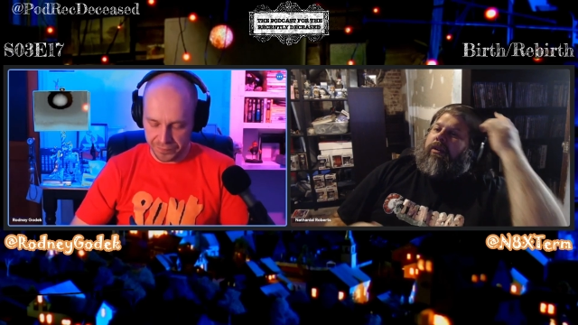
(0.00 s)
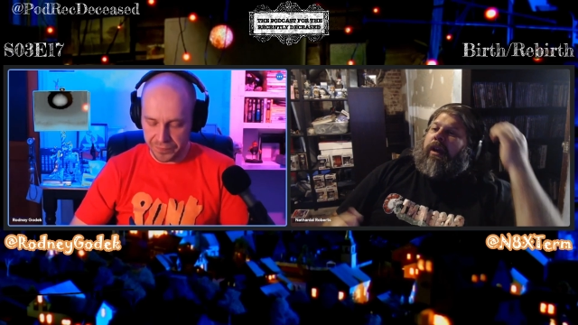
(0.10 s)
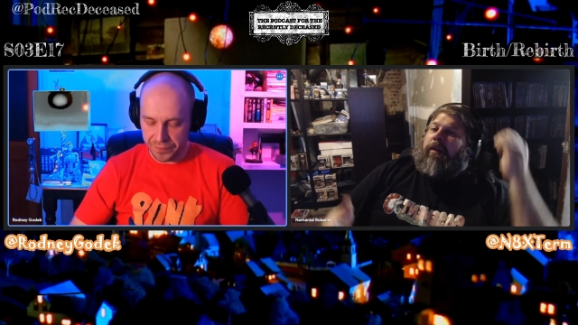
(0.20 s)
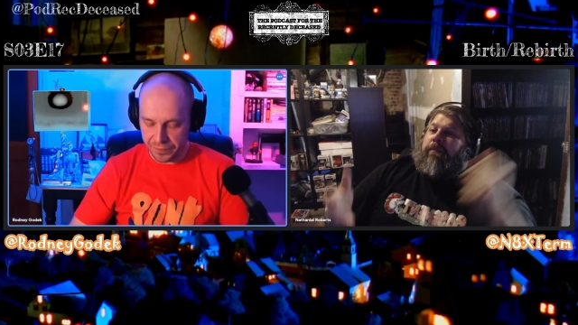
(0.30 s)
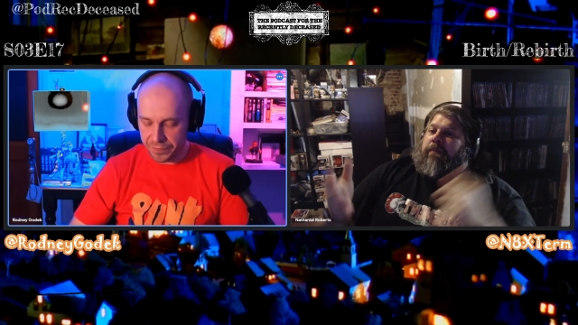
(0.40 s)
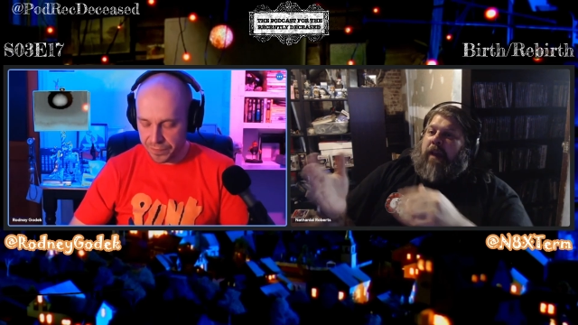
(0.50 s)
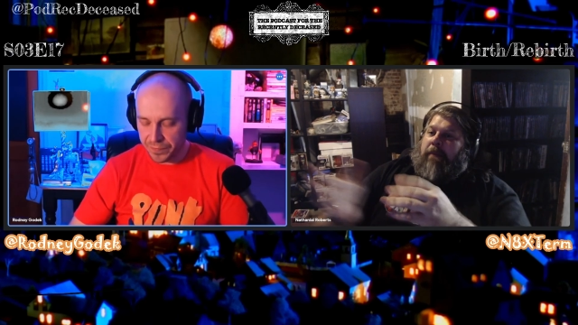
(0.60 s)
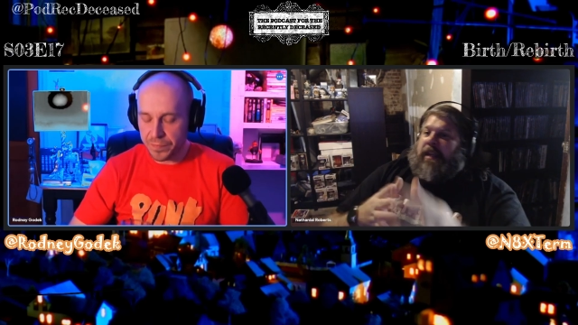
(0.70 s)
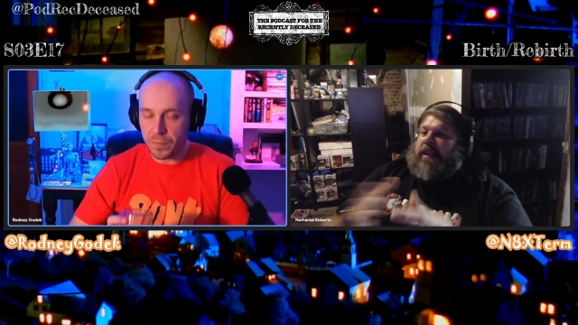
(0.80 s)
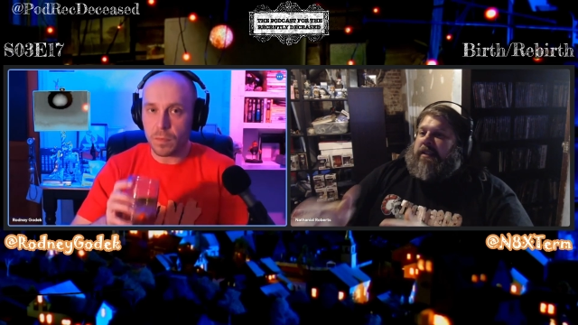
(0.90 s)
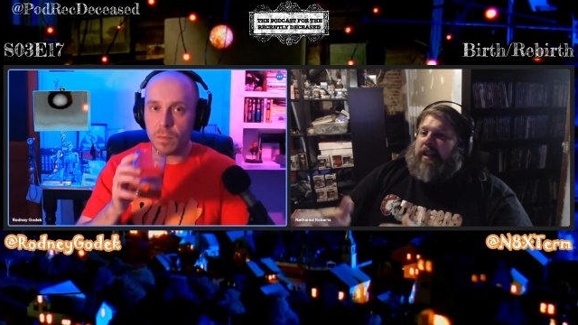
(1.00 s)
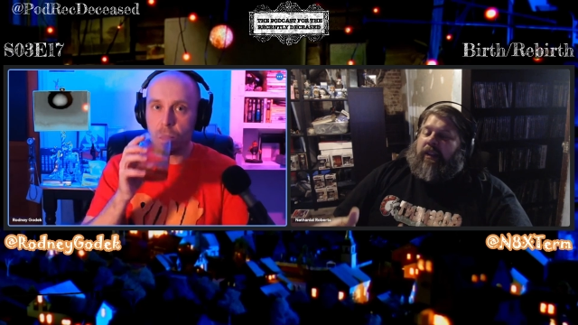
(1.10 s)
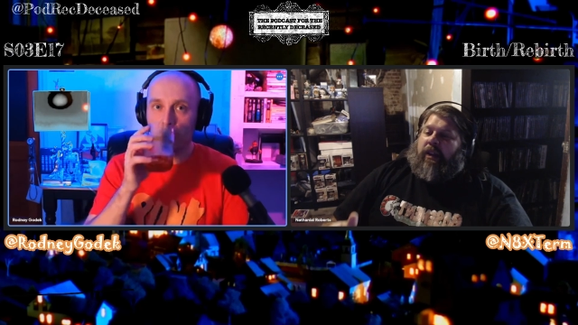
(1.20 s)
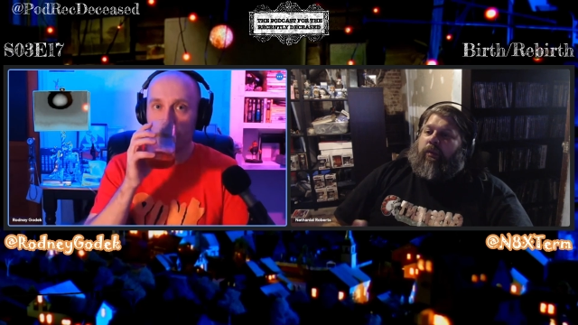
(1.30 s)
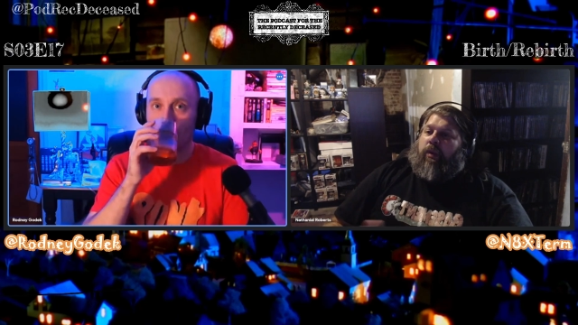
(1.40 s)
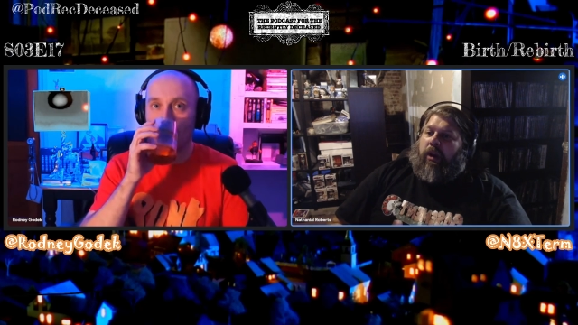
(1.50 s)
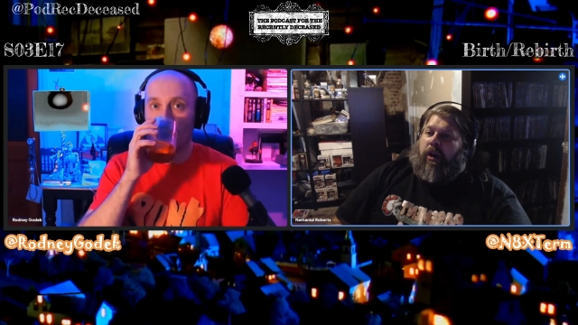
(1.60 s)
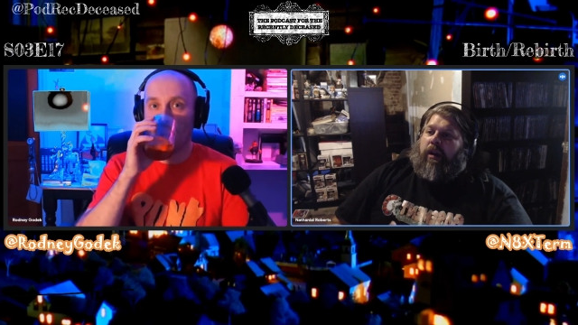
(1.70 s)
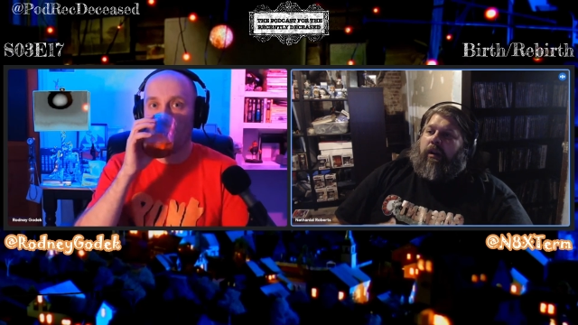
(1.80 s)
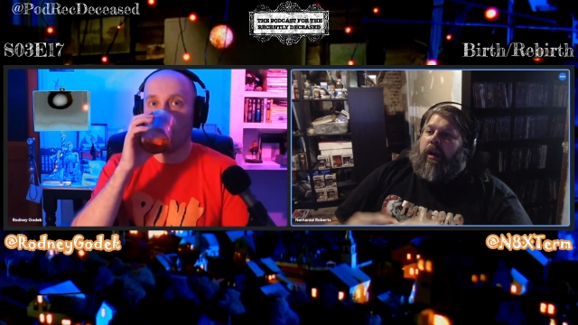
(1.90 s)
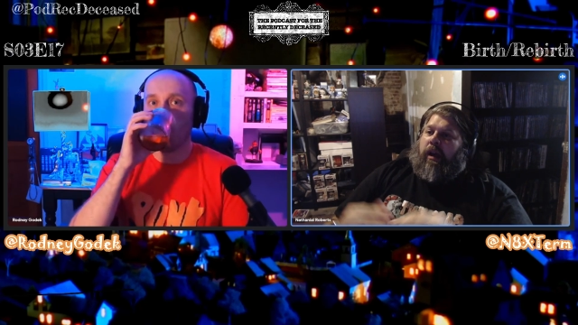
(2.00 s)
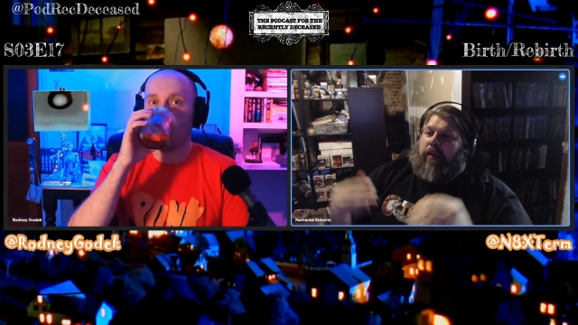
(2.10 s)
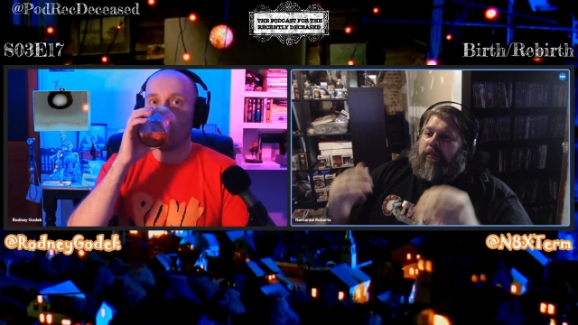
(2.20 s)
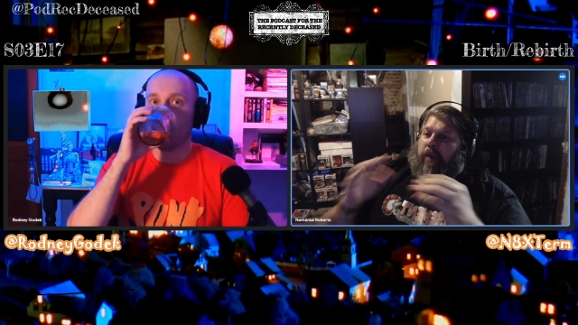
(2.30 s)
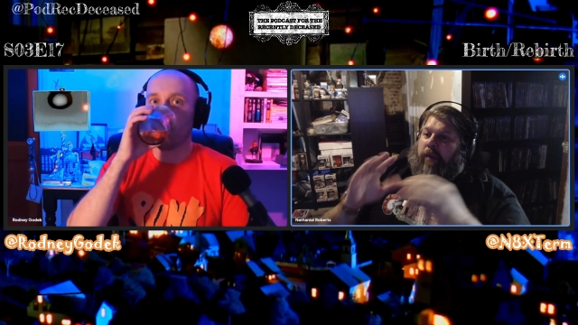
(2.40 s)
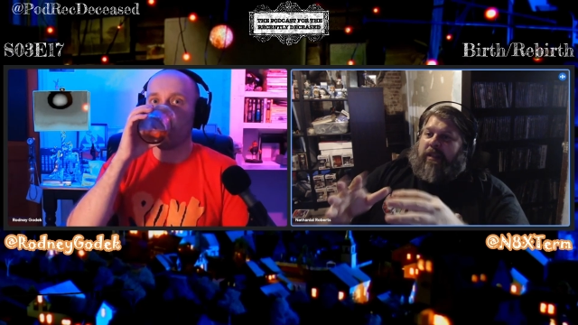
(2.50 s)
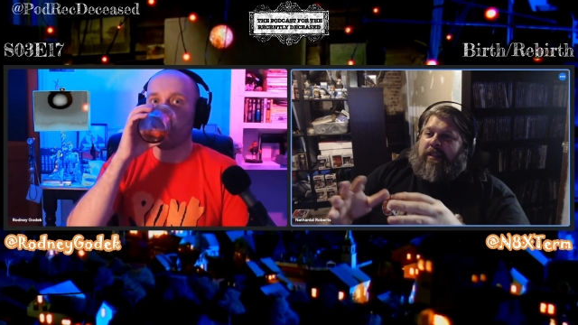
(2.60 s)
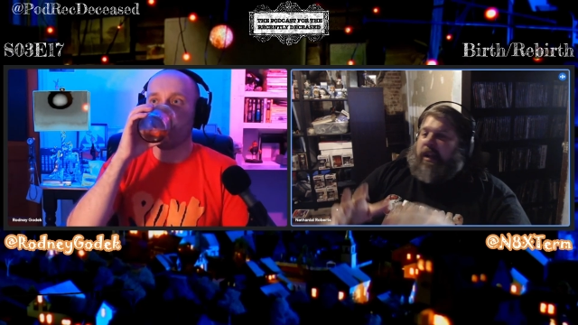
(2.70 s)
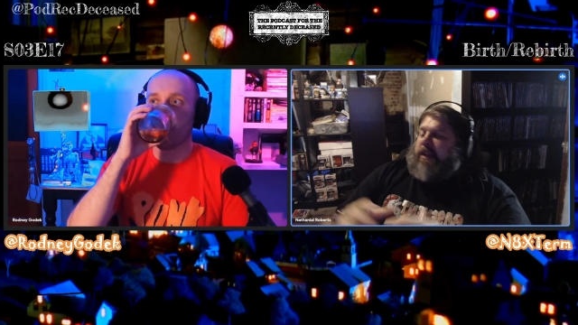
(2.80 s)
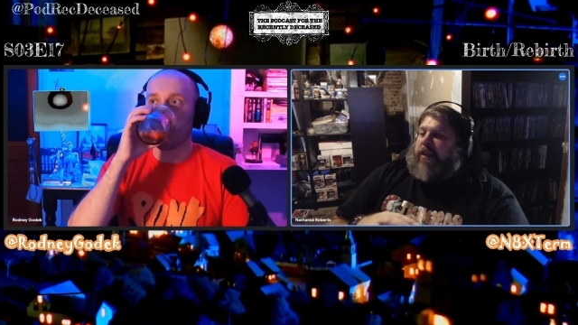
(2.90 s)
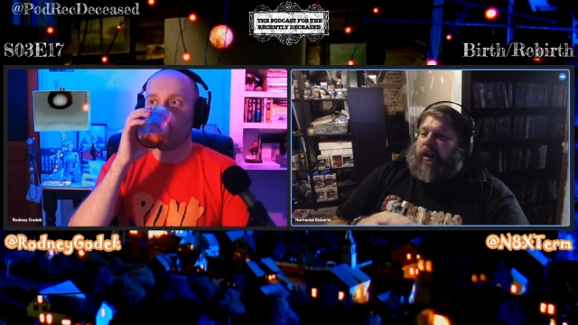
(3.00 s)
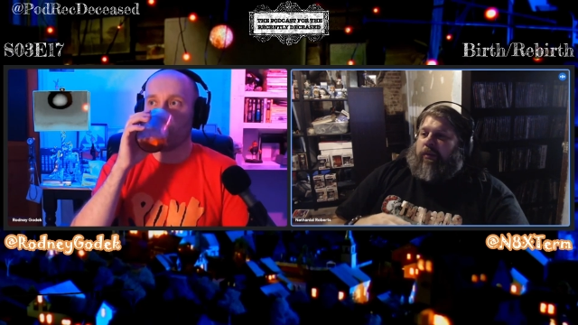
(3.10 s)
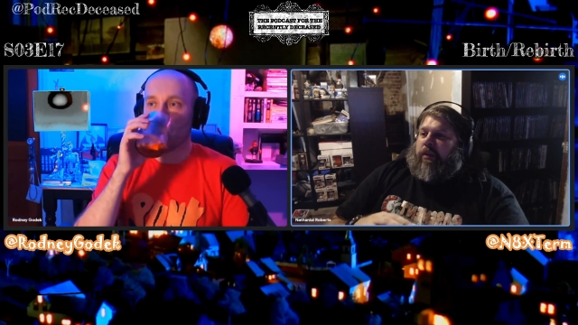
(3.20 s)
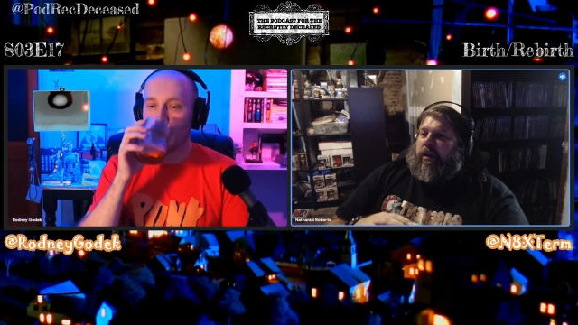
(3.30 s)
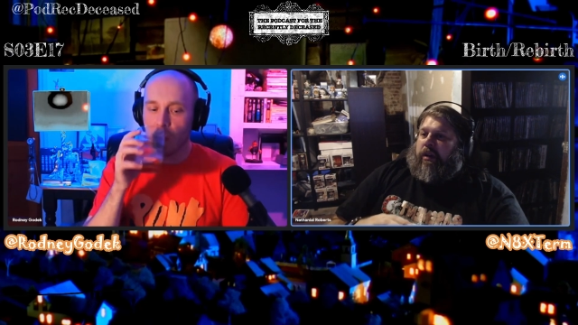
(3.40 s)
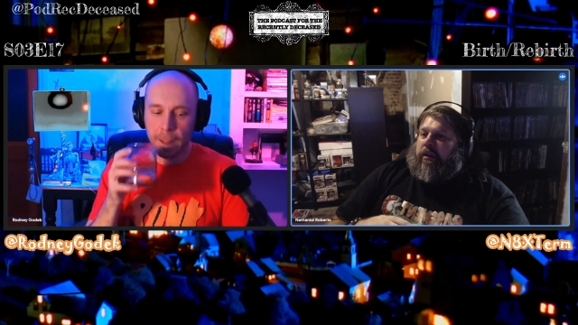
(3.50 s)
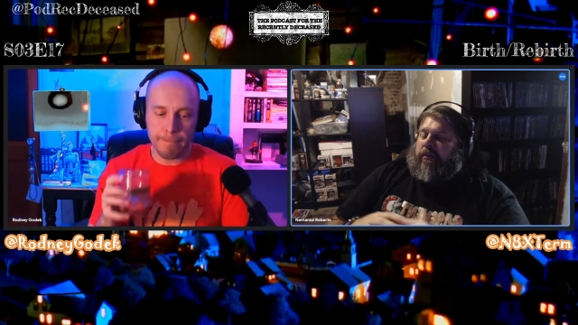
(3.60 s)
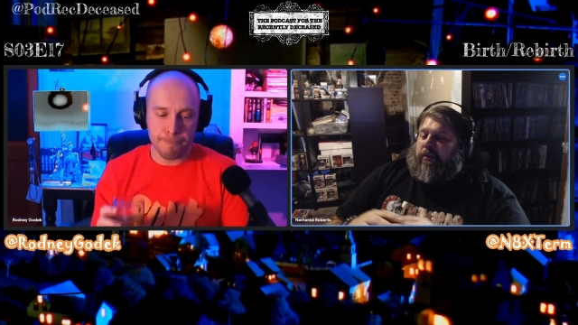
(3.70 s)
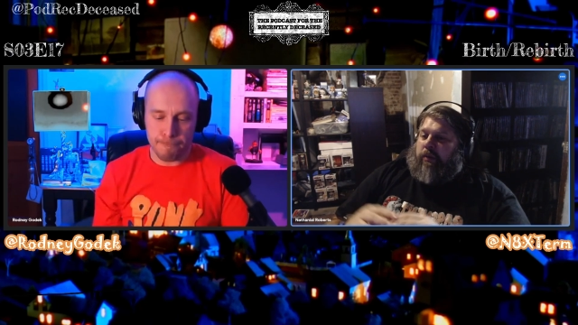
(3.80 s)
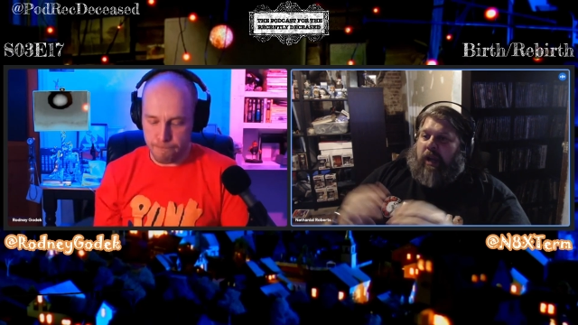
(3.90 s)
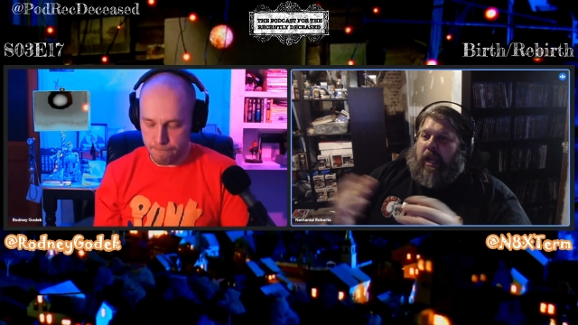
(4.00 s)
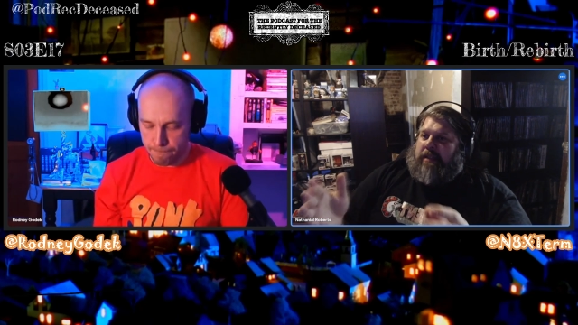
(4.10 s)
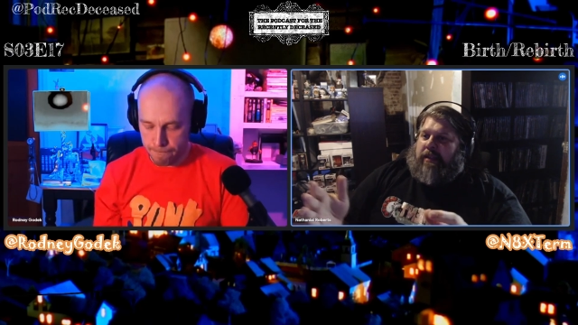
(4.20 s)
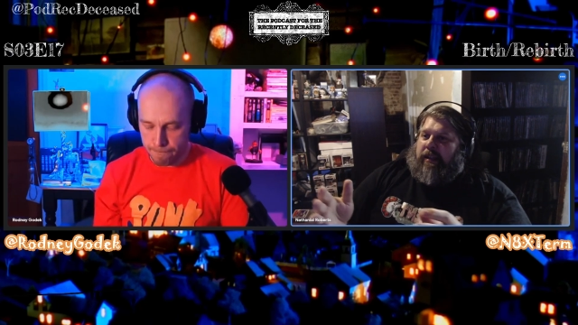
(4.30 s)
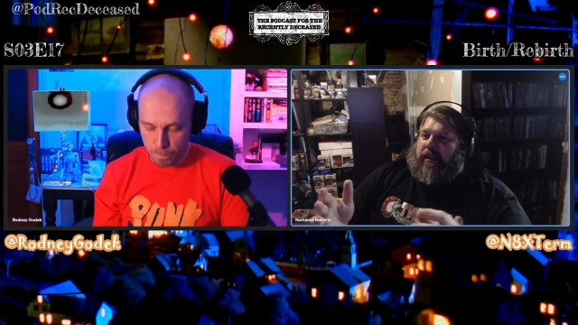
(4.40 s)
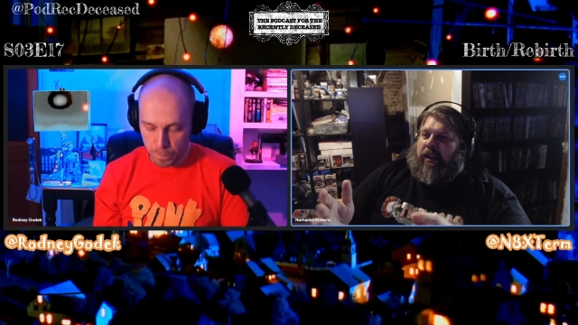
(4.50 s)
Speaker 1: Now that being said, there were uh, moments that I thought were were excellent.